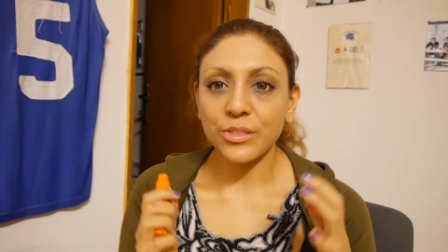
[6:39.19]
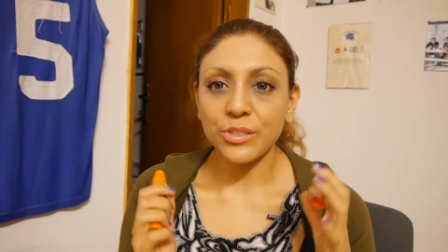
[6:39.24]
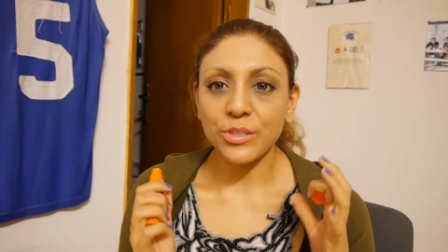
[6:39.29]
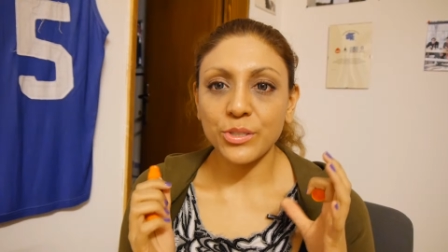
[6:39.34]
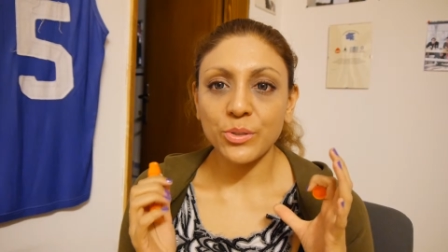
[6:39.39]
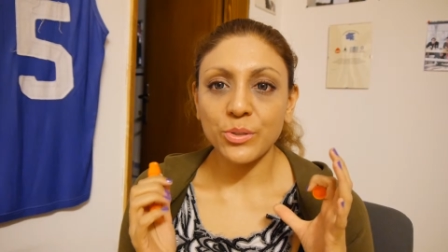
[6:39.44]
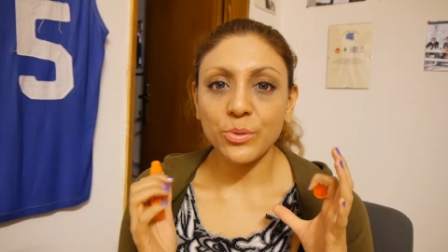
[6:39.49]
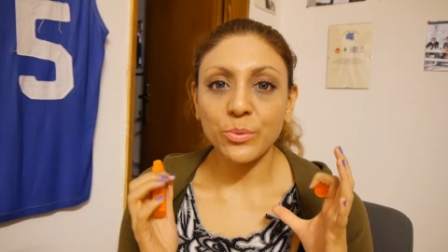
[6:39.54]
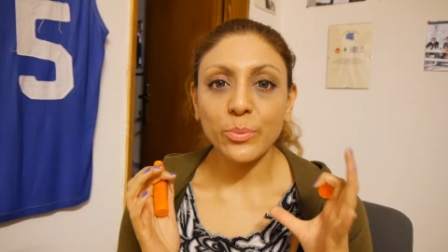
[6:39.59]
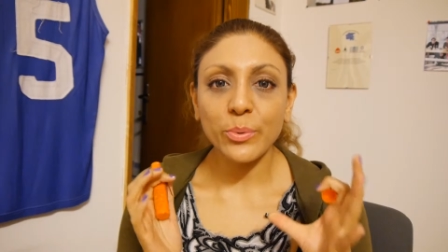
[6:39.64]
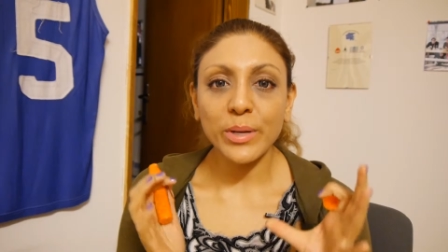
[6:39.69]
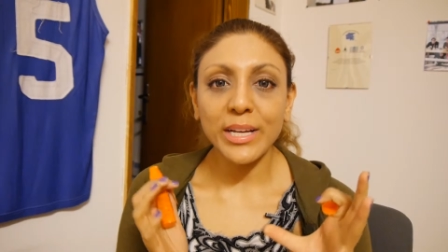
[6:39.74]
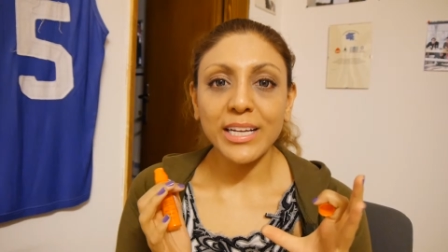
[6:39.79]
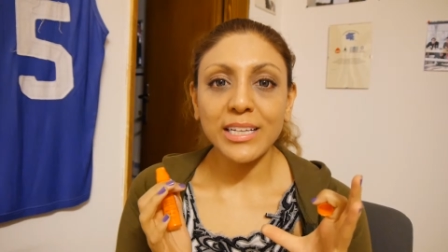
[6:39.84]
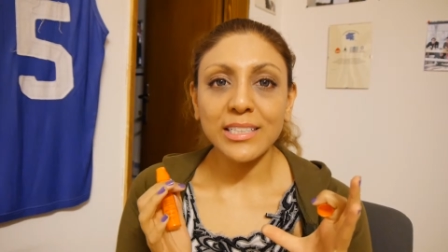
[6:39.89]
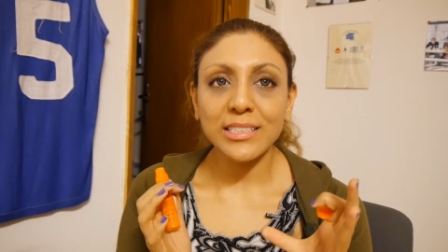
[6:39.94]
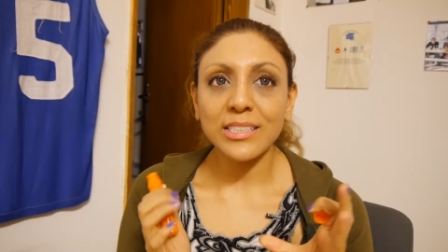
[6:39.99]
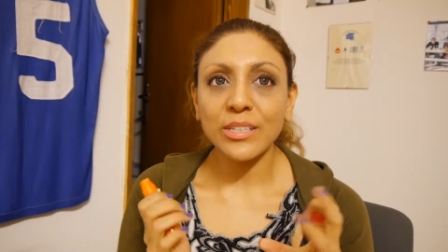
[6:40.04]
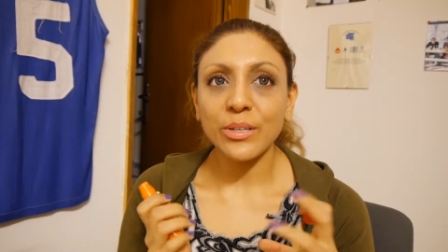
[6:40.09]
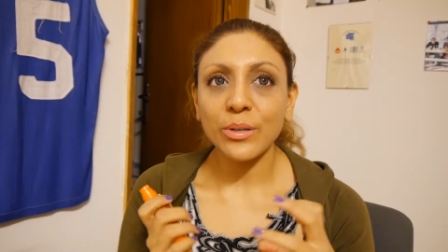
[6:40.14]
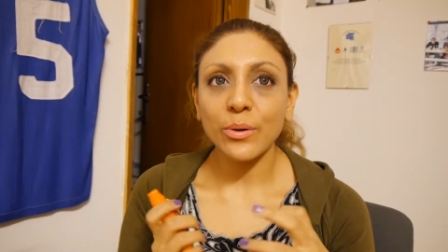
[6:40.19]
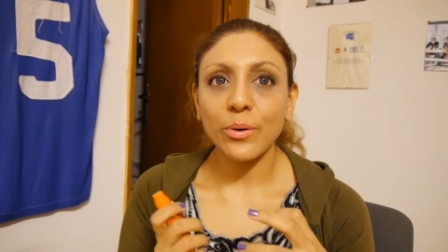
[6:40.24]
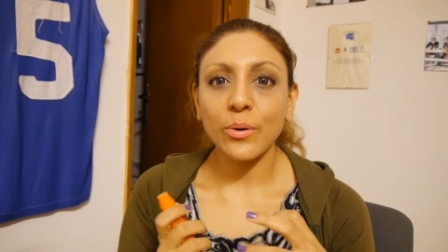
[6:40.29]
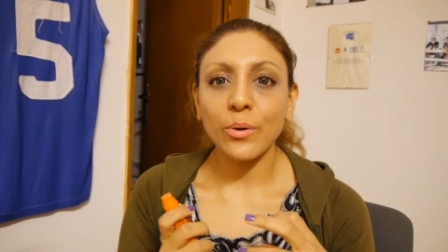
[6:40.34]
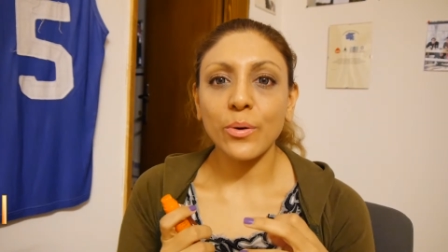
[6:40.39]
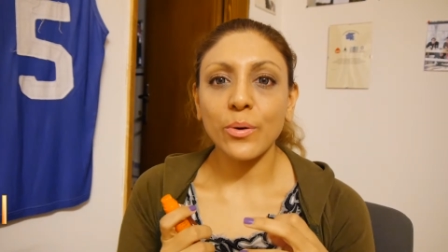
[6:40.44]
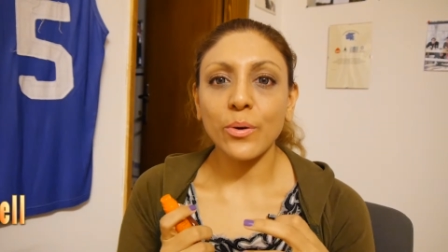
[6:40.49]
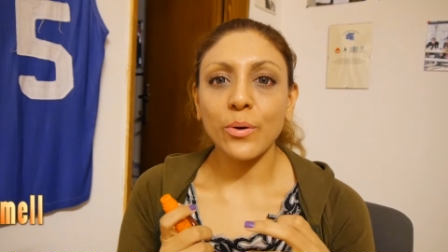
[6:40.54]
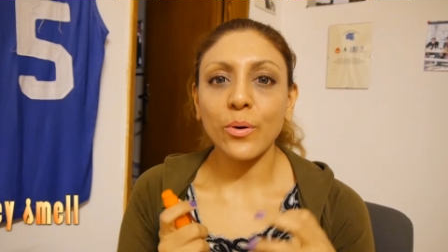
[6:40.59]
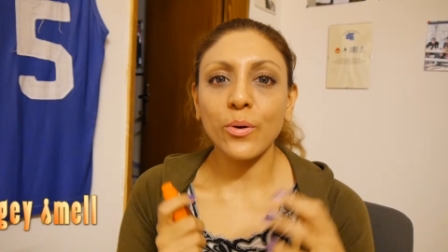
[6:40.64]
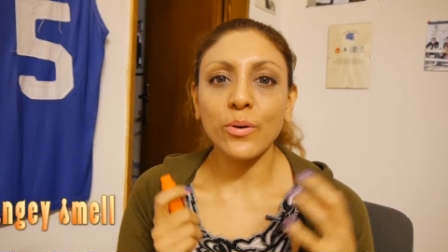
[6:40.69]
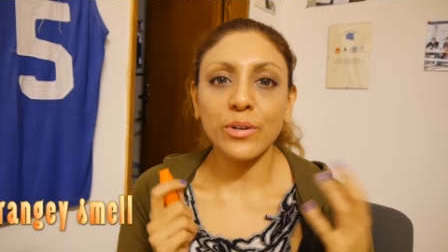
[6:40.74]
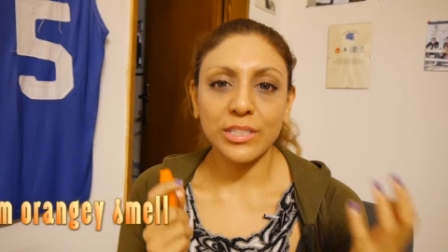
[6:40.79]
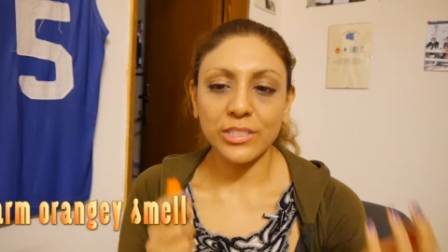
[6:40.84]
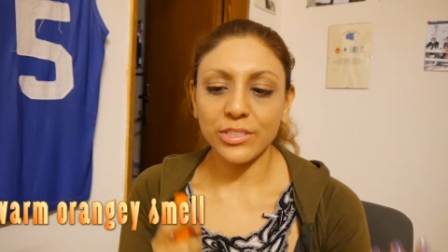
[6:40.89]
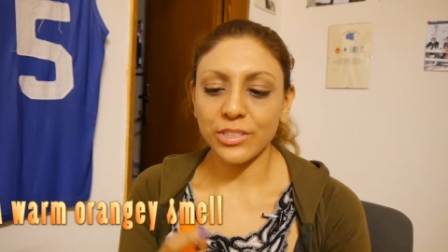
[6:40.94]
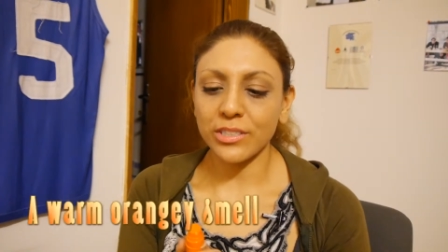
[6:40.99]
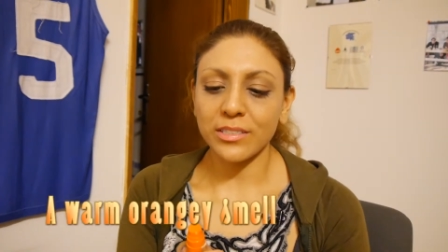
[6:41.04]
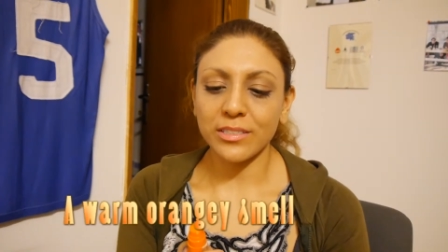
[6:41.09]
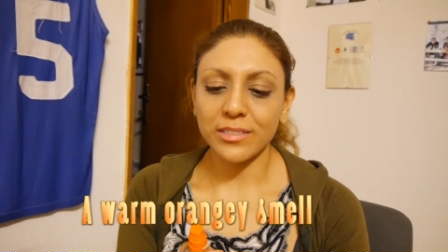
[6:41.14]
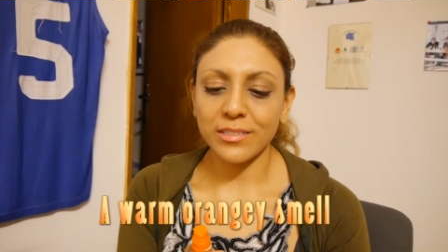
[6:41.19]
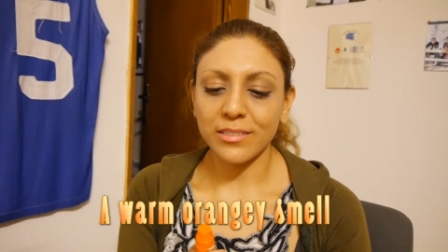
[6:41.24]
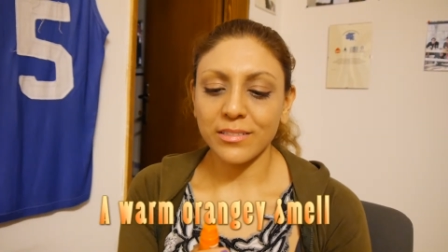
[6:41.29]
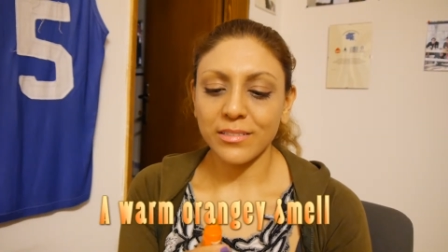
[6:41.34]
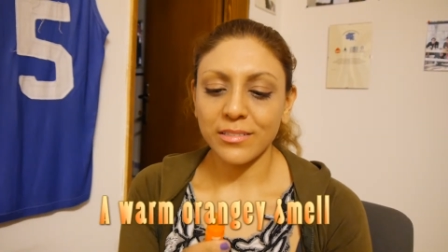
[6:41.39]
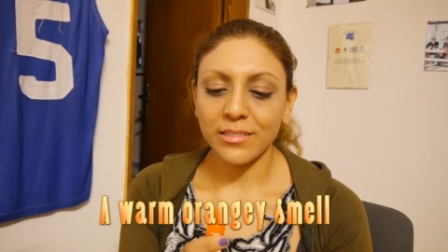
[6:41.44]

sweet oranges.